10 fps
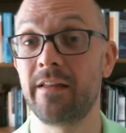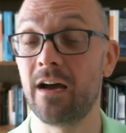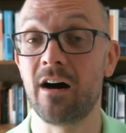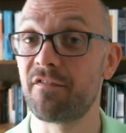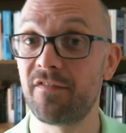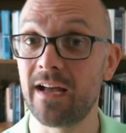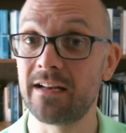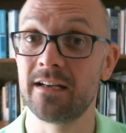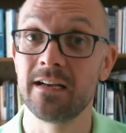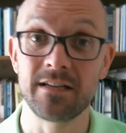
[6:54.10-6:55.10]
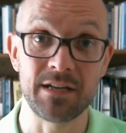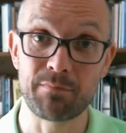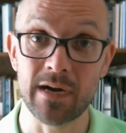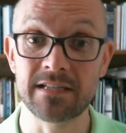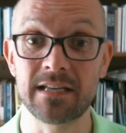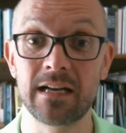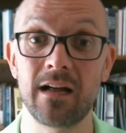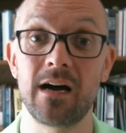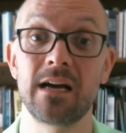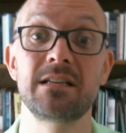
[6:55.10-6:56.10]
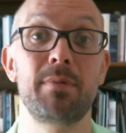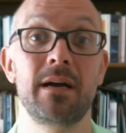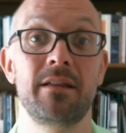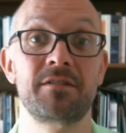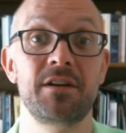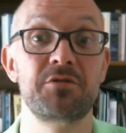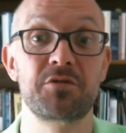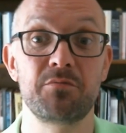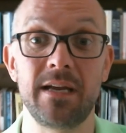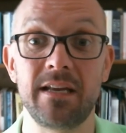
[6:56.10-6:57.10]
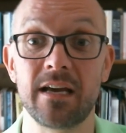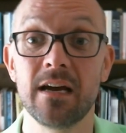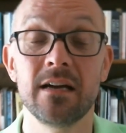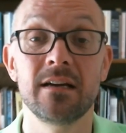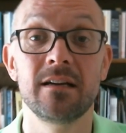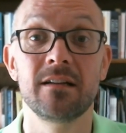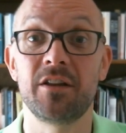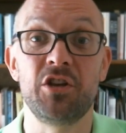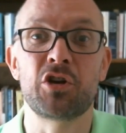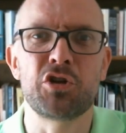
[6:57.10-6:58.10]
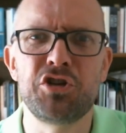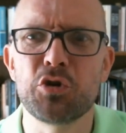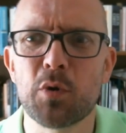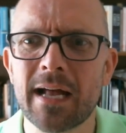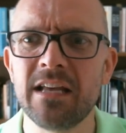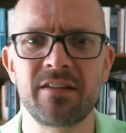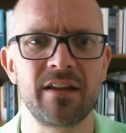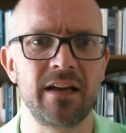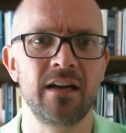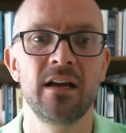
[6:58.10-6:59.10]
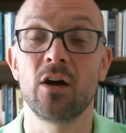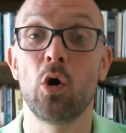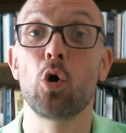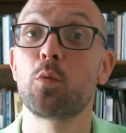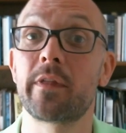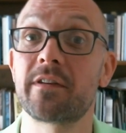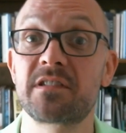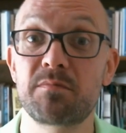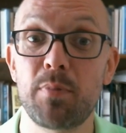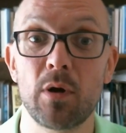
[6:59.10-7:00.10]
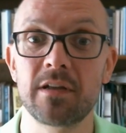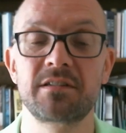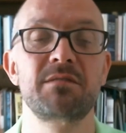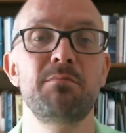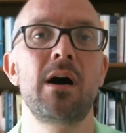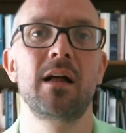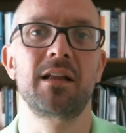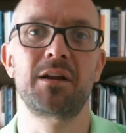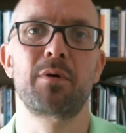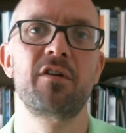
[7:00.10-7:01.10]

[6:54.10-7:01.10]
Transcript: They are fed depressing lies by the social media that you can do anything, all with a spotless smile and a